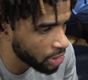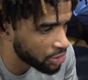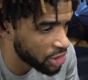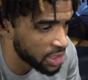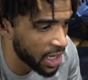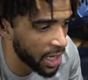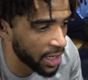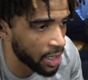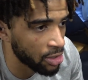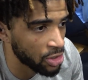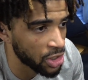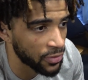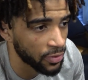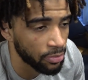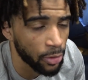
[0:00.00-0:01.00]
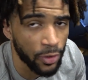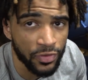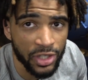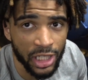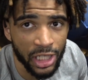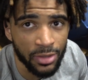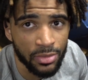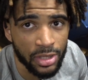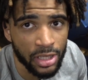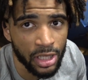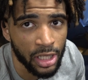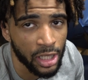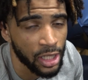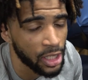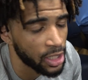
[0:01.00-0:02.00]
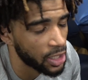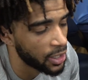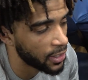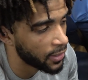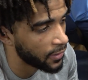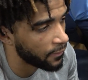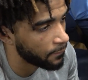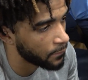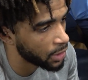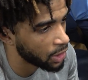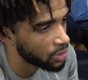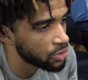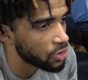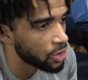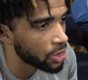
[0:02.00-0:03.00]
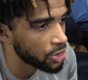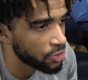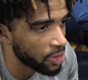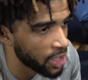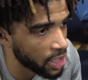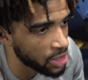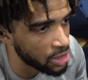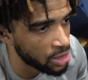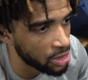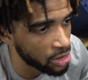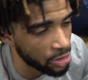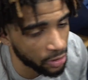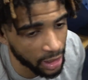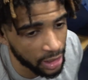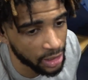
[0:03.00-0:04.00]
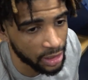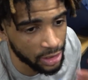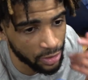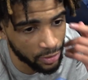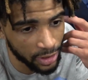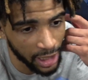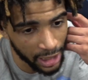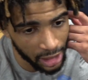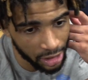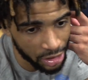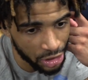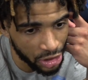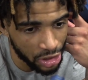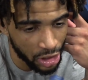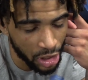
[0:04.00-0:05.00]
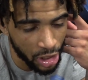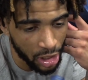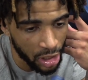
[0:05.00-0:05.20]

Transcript: just high energy from both teams, talking trash, and, so that could just